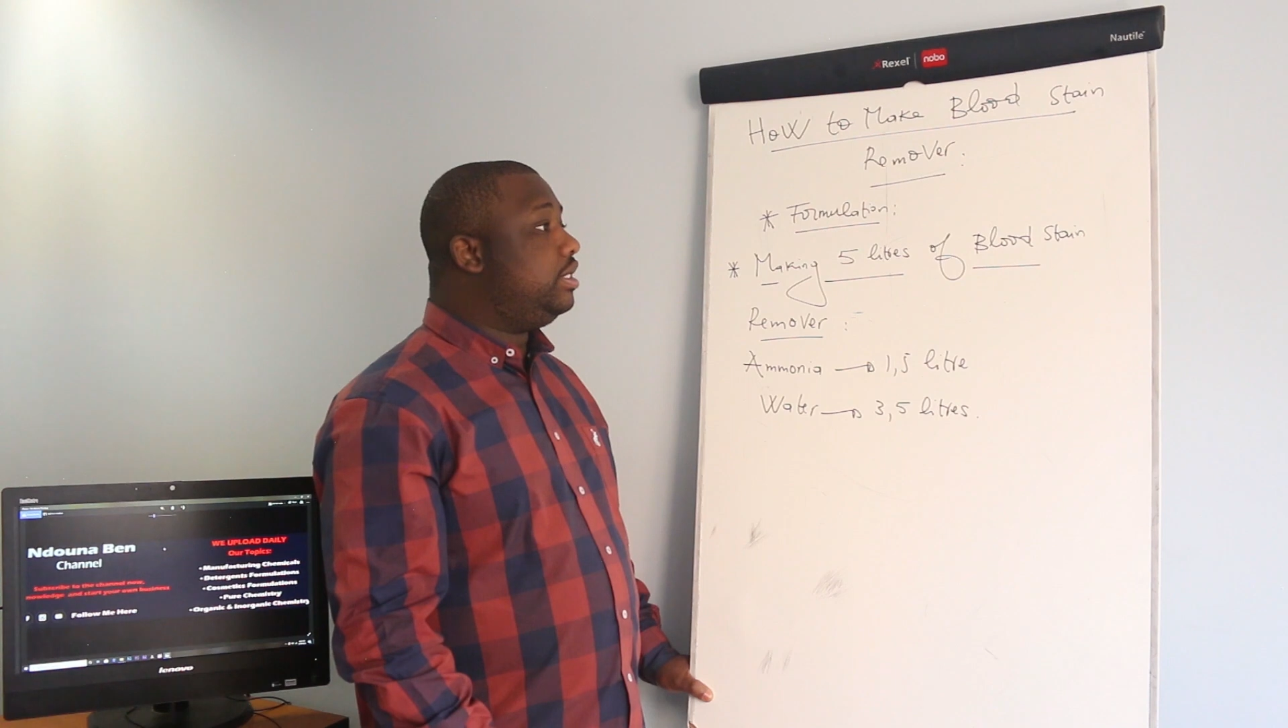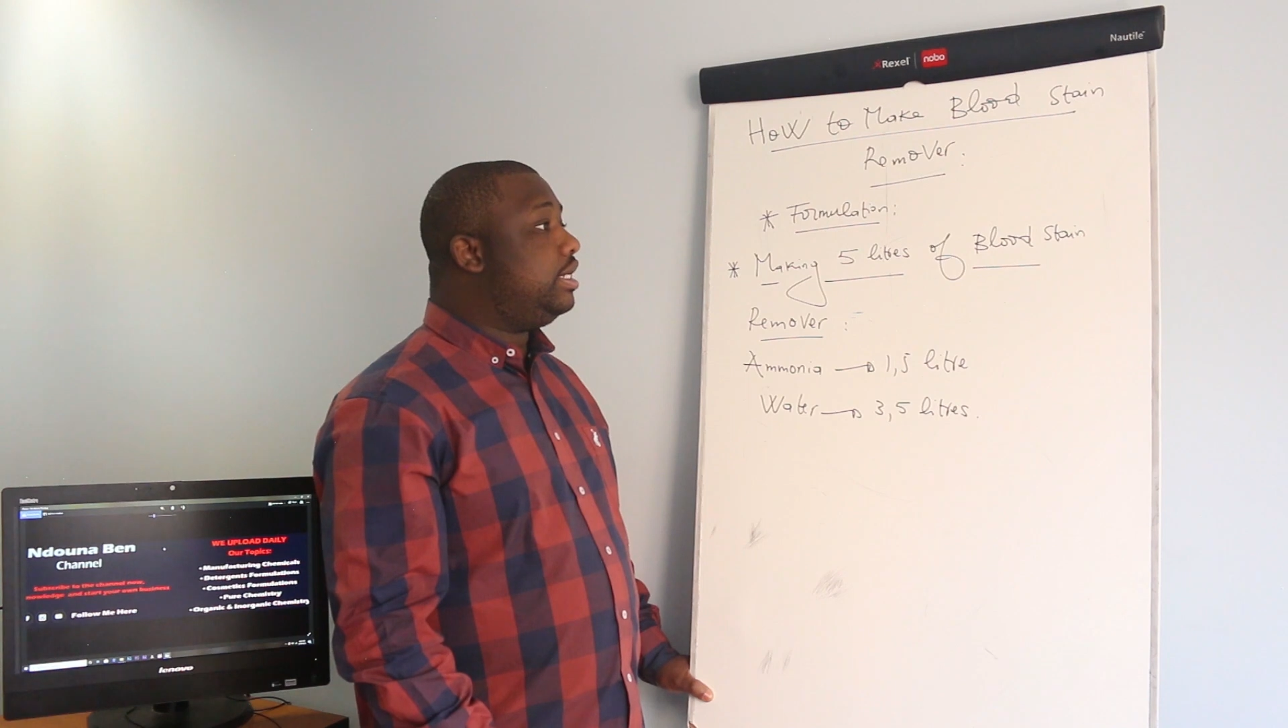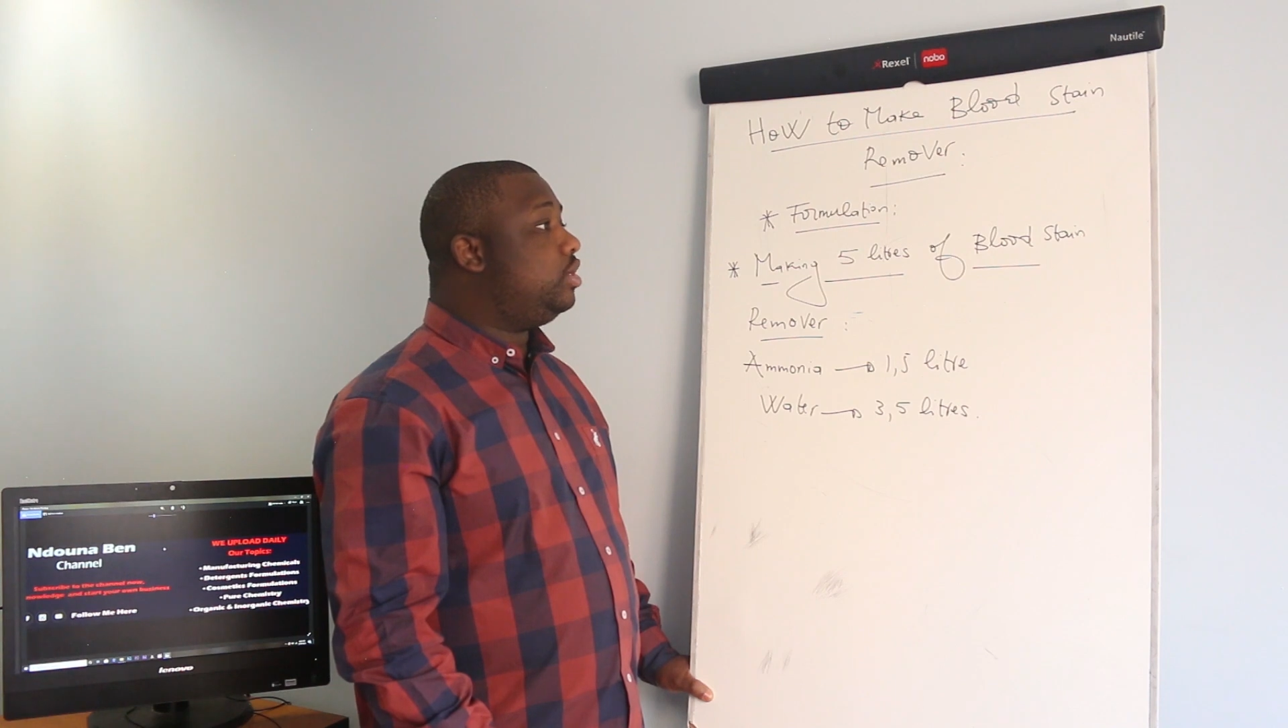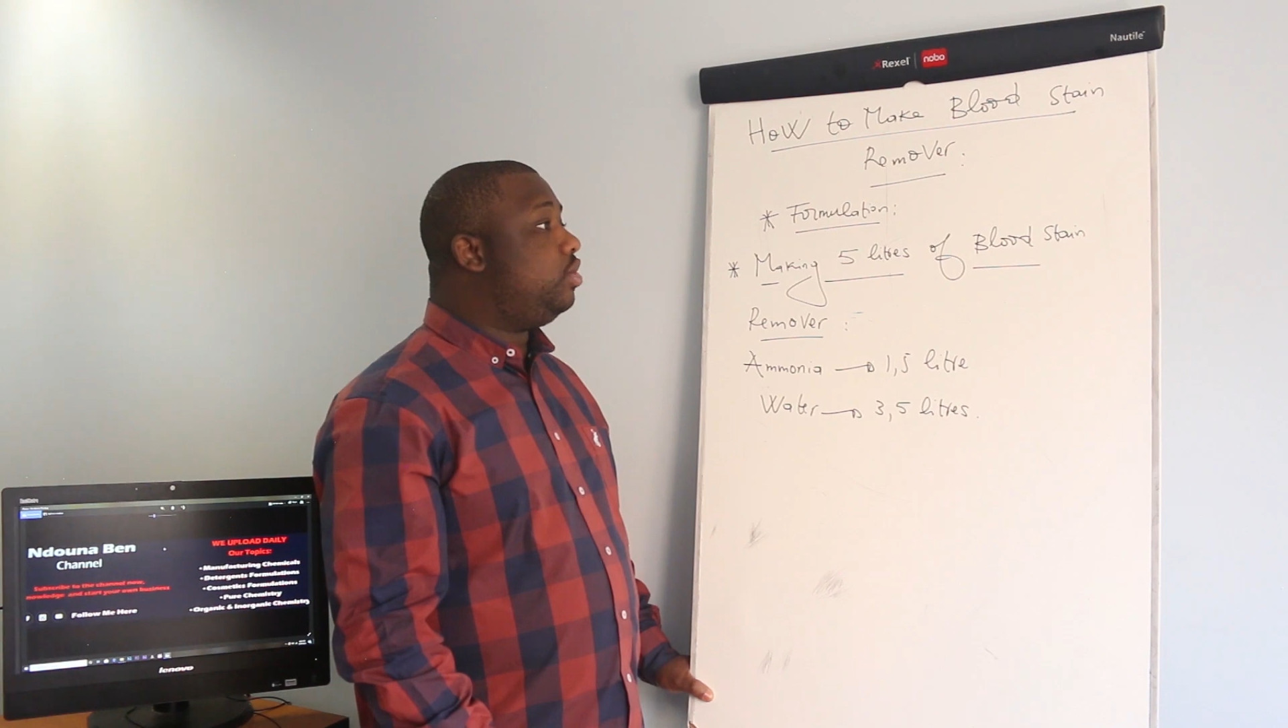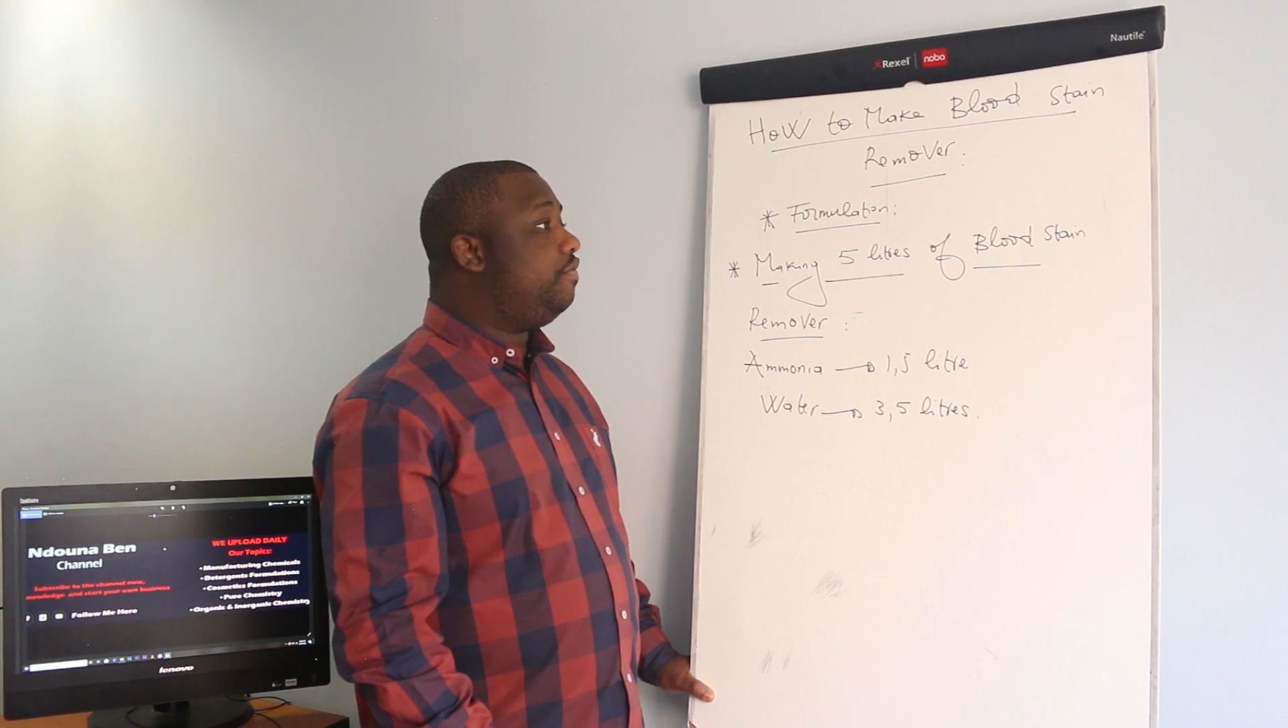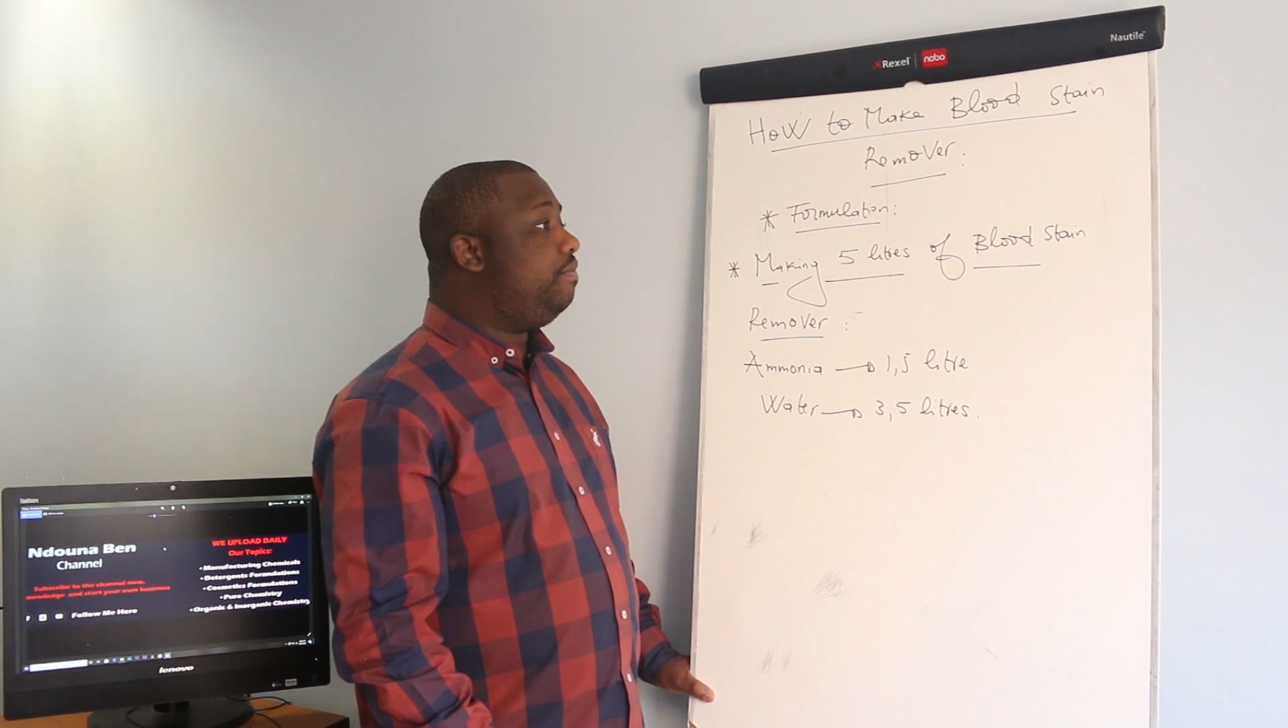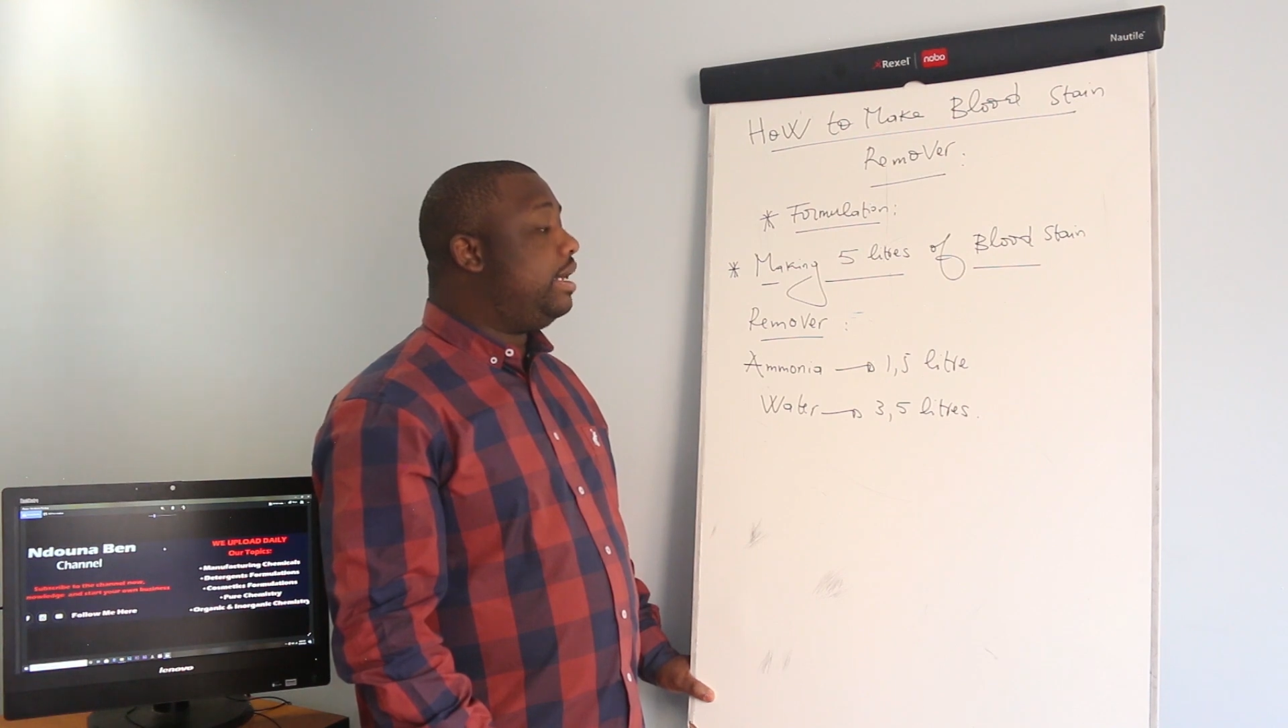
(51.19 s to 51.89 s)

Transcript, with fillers: liters of